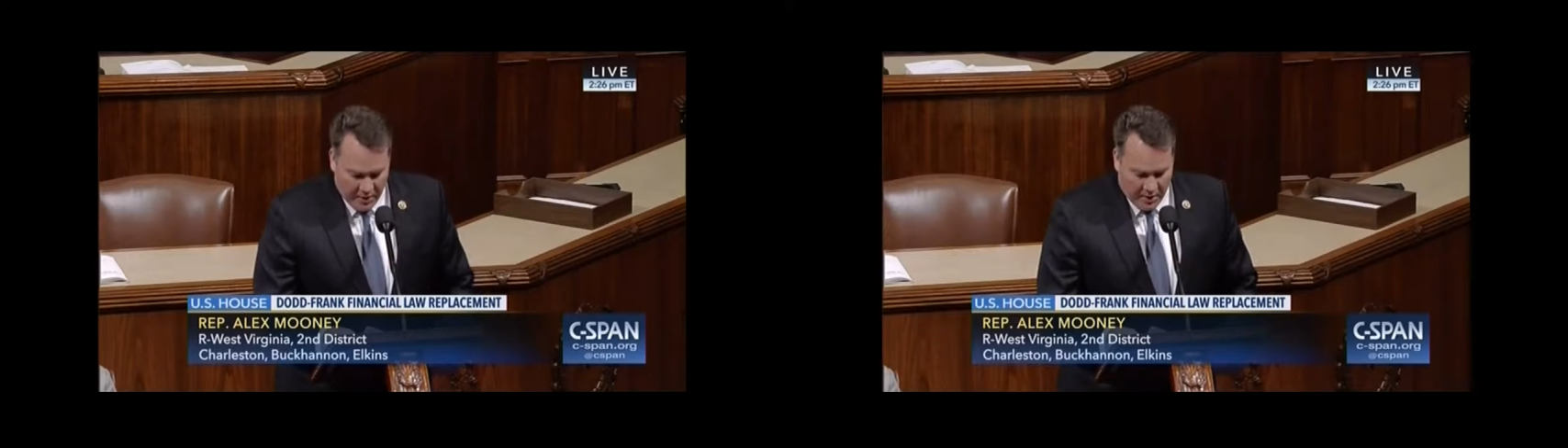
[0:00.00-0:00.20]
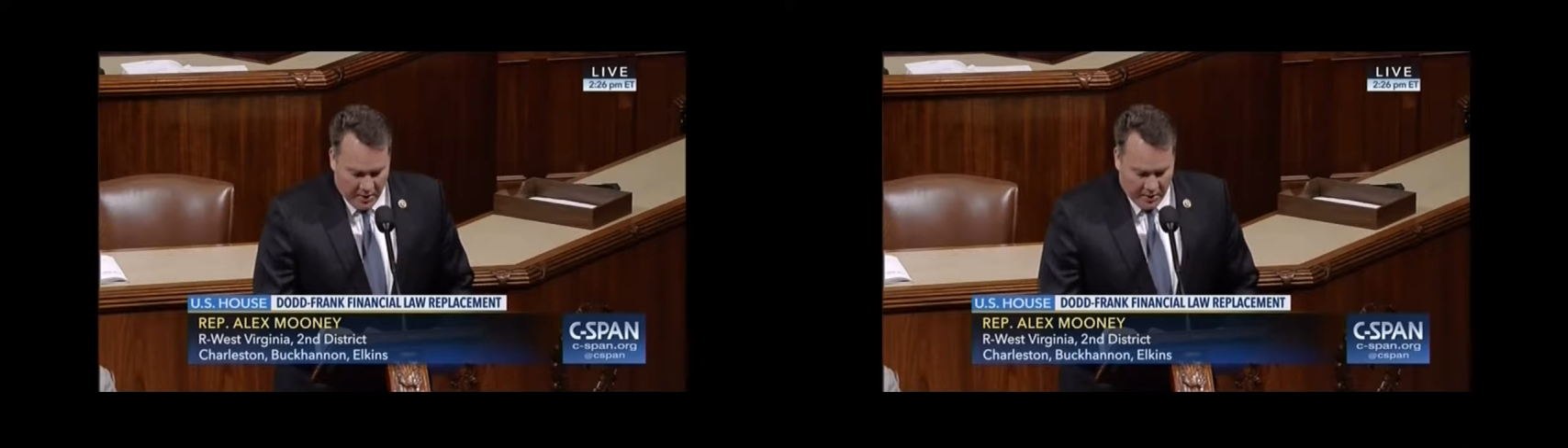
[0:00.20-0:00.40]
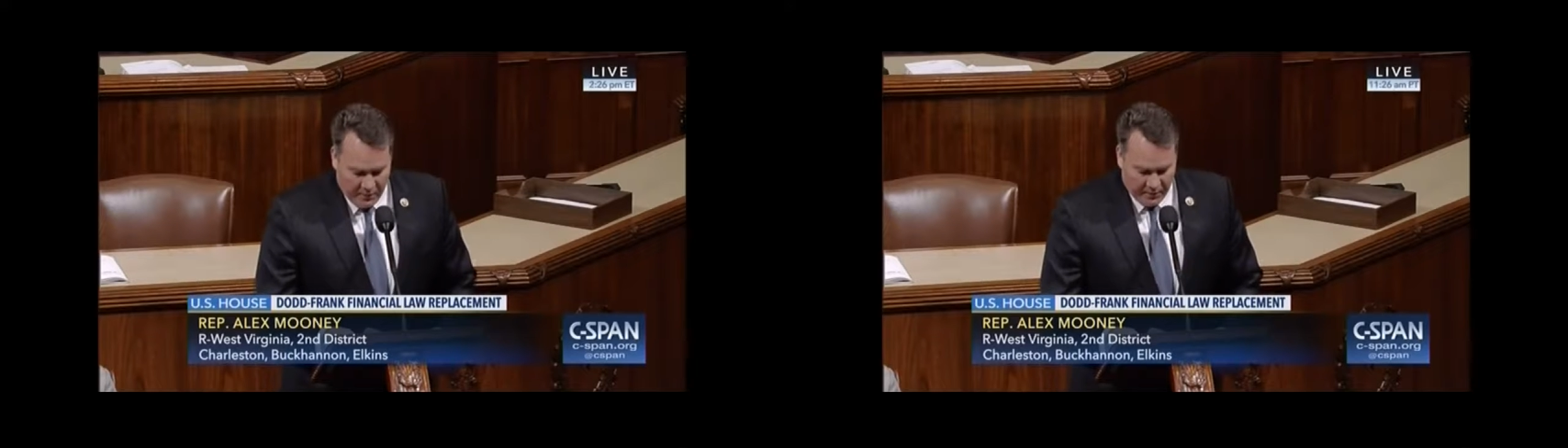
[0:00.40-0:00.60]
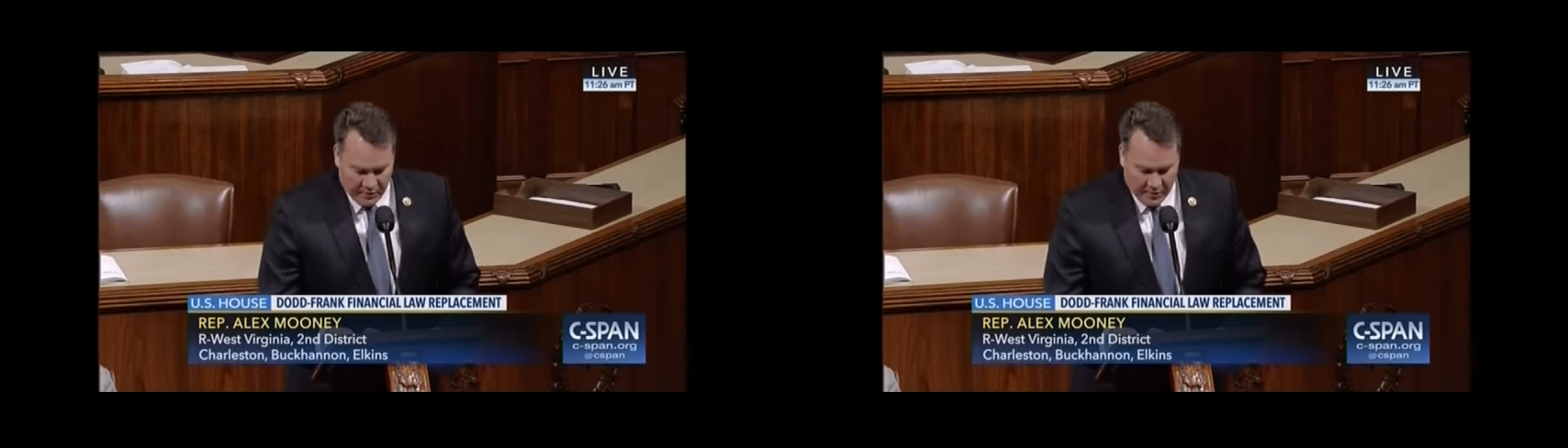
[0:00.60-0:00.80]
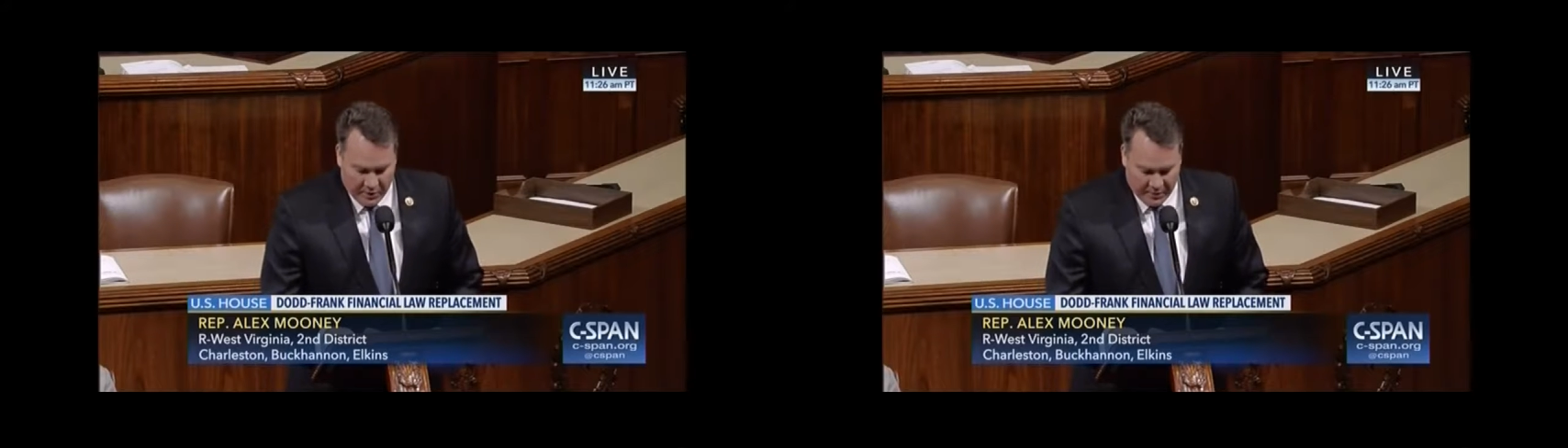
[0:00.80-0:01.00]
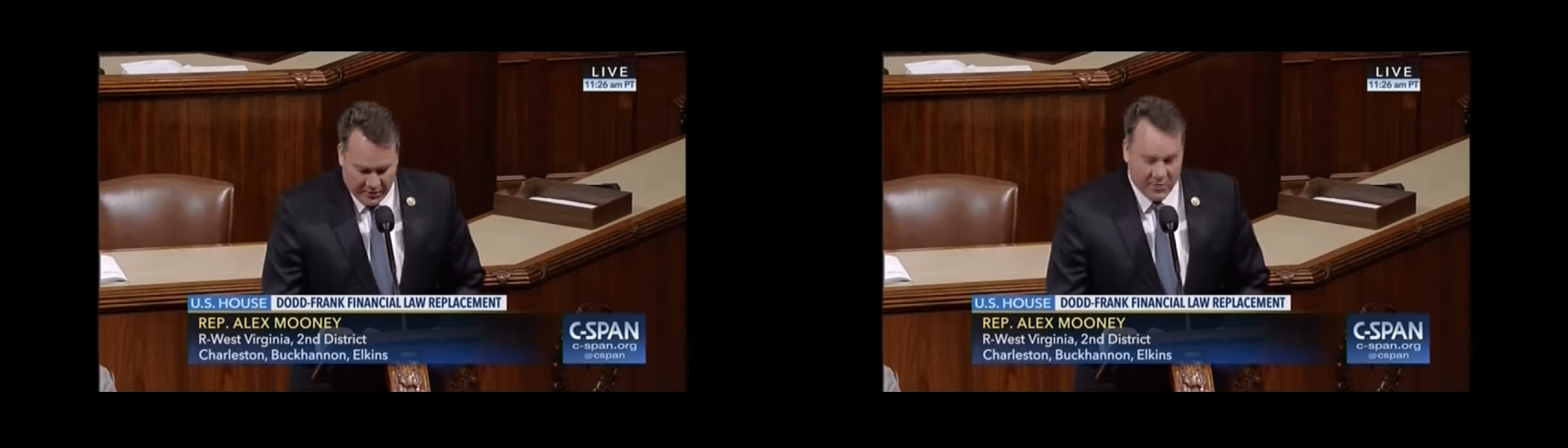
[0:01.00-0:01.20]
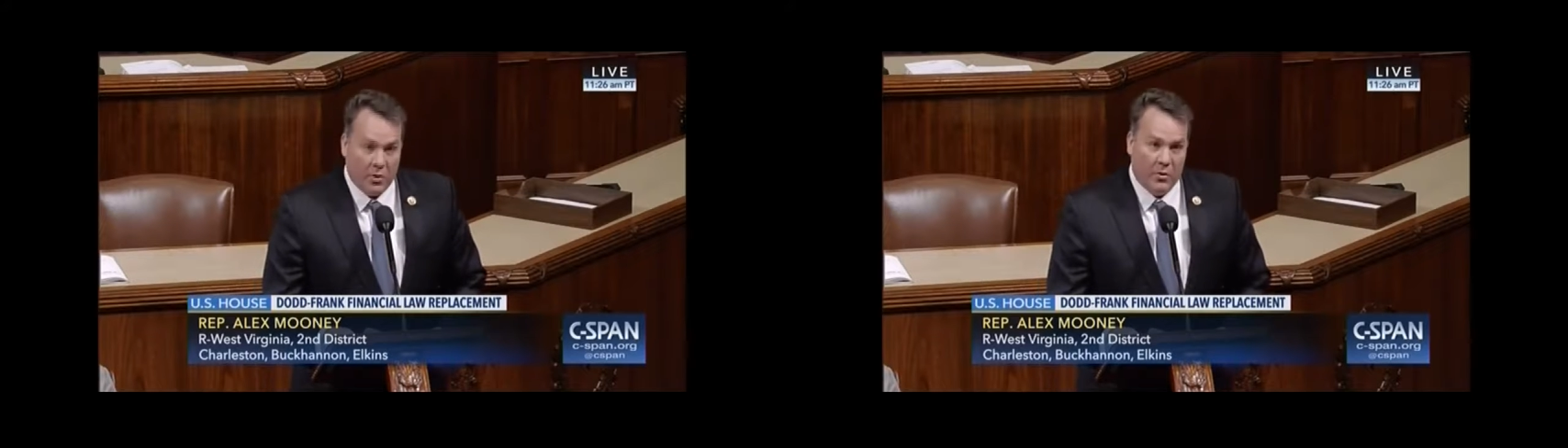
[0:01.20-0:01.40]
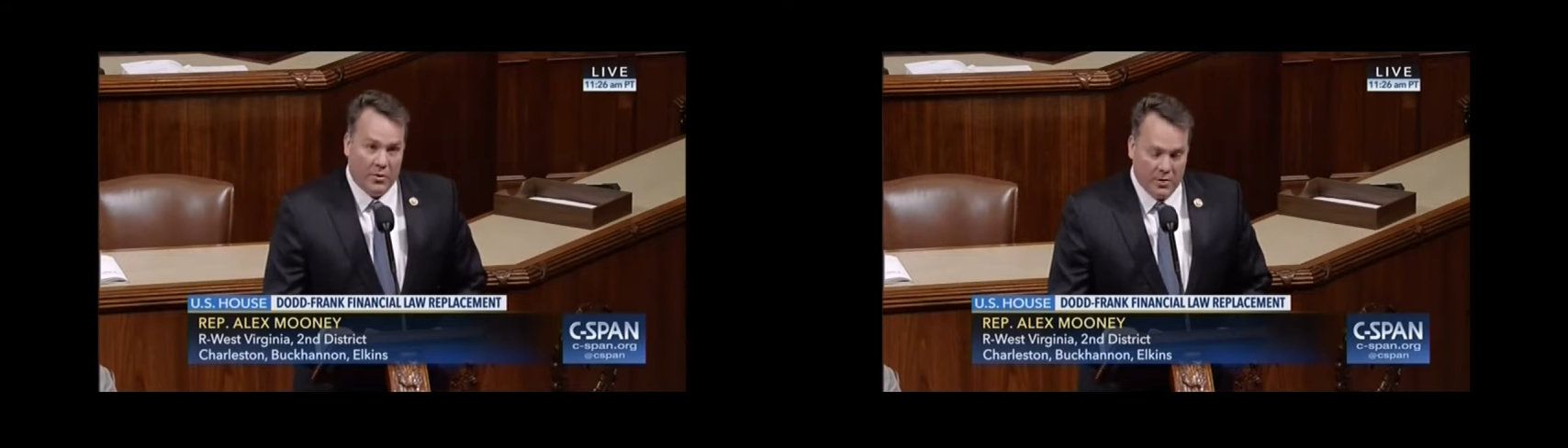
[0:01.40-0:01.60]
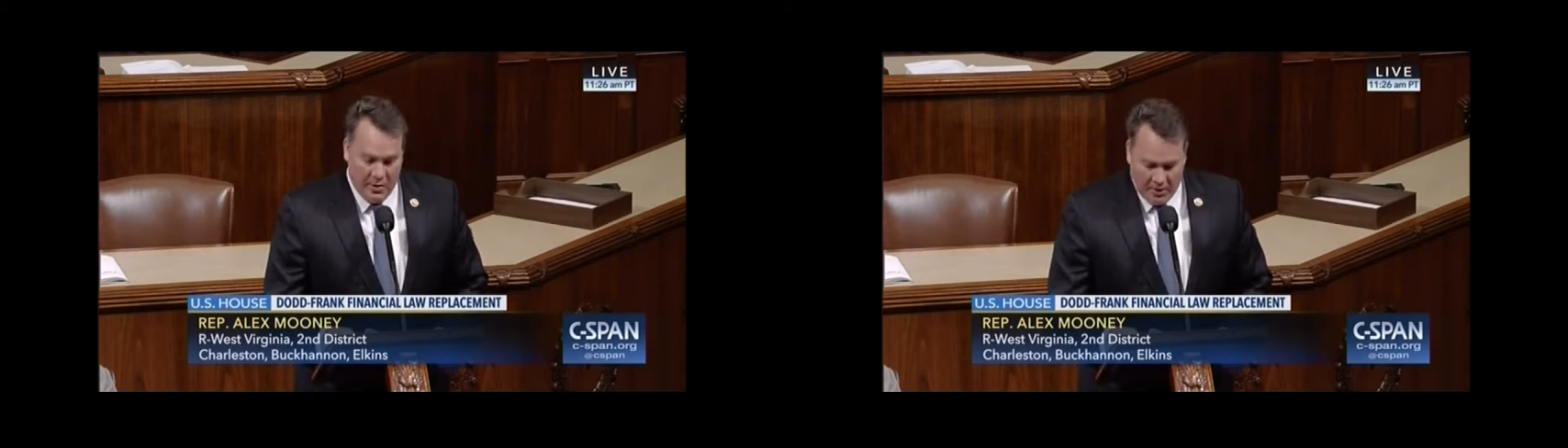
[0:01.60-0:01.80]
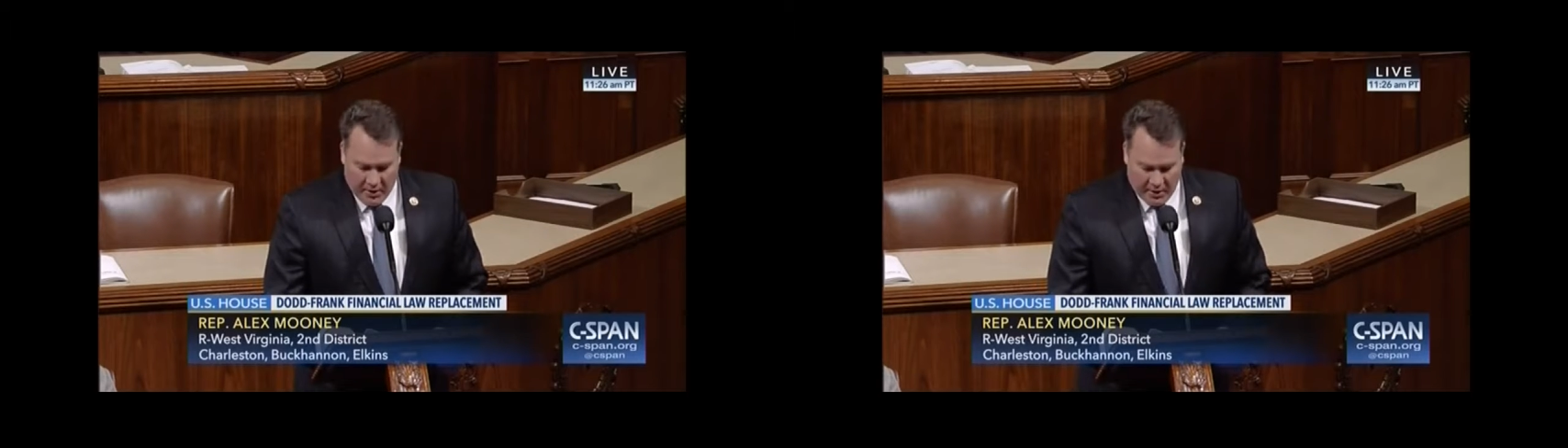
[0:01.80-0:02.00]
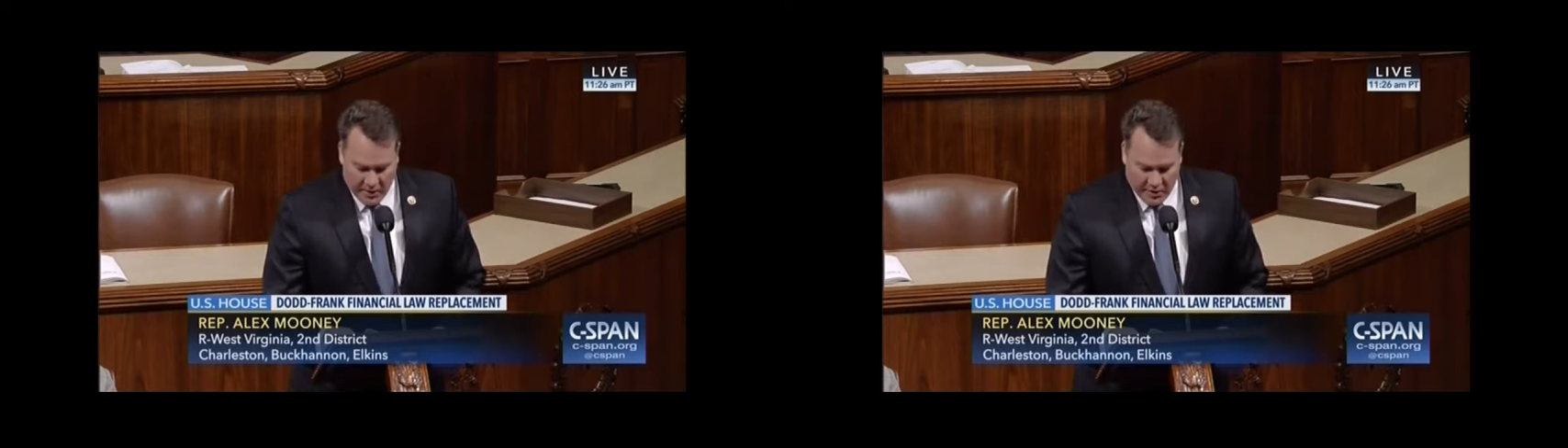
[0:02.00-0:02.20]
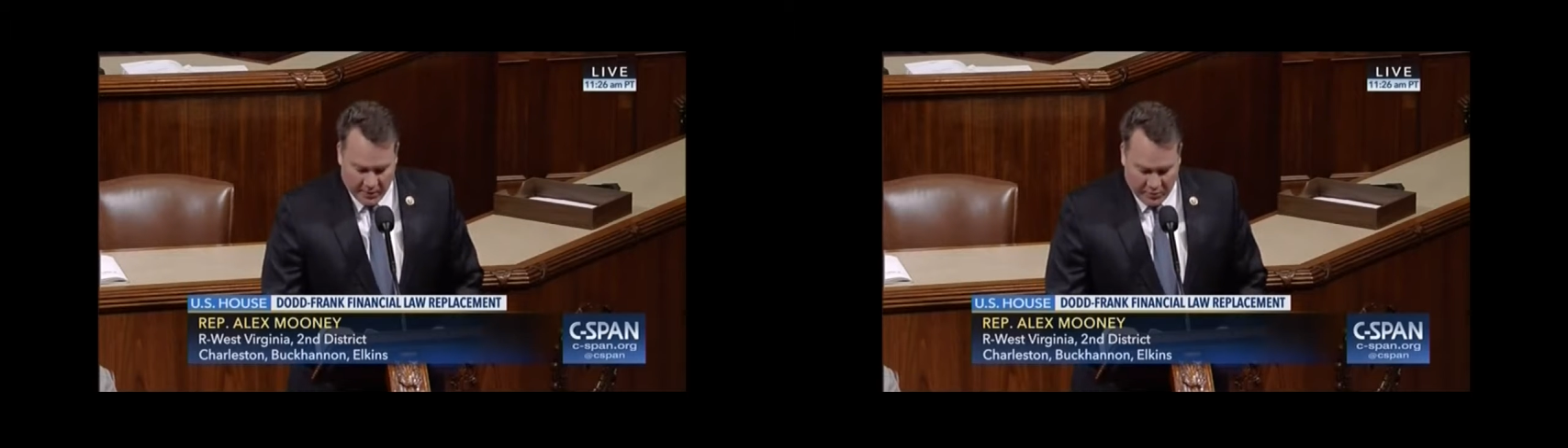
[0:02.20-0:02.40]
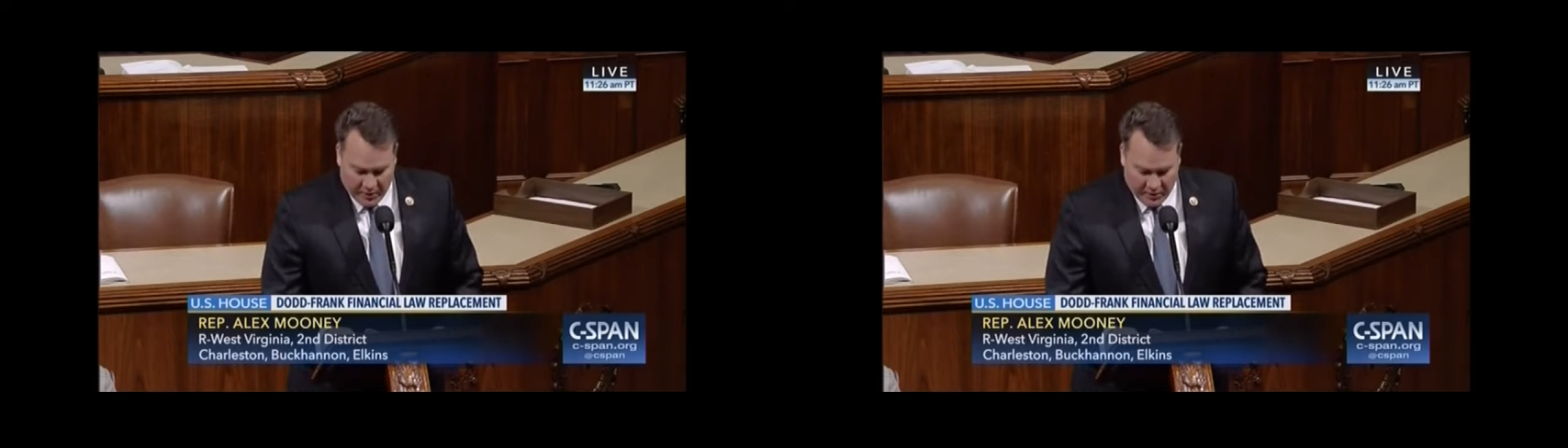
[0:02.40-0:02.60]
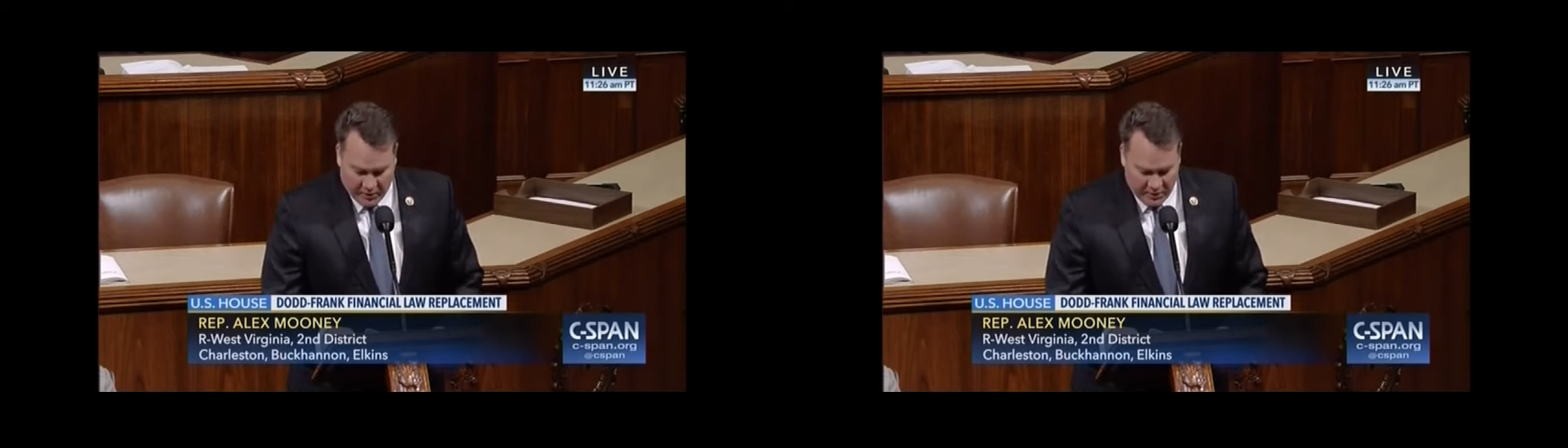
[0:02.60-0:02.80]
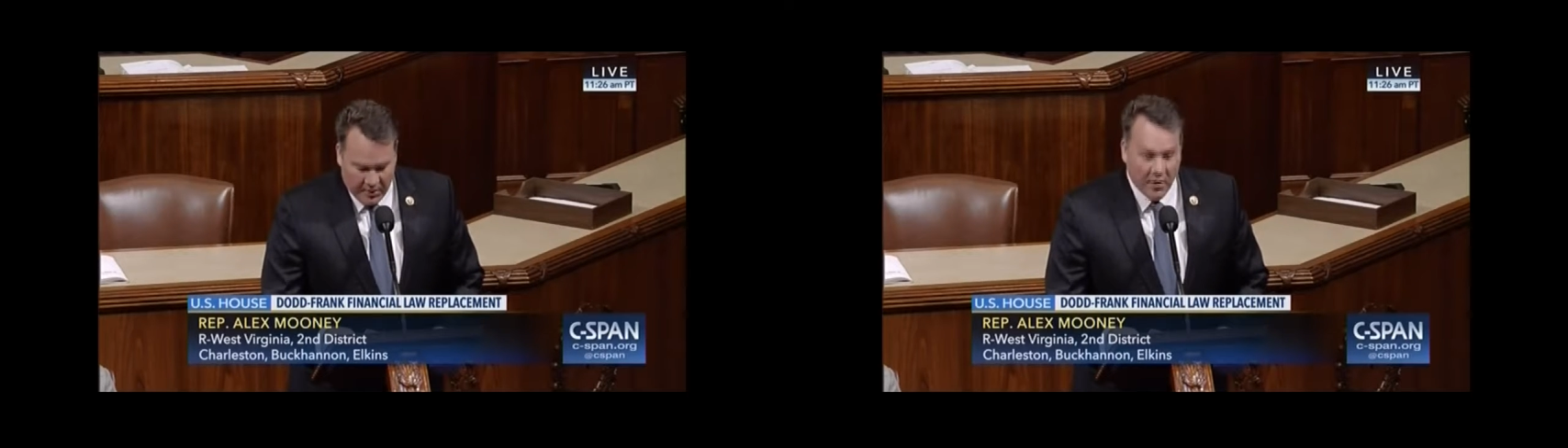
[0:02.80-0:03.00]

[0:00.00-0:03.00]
I heard from small business owners and job creators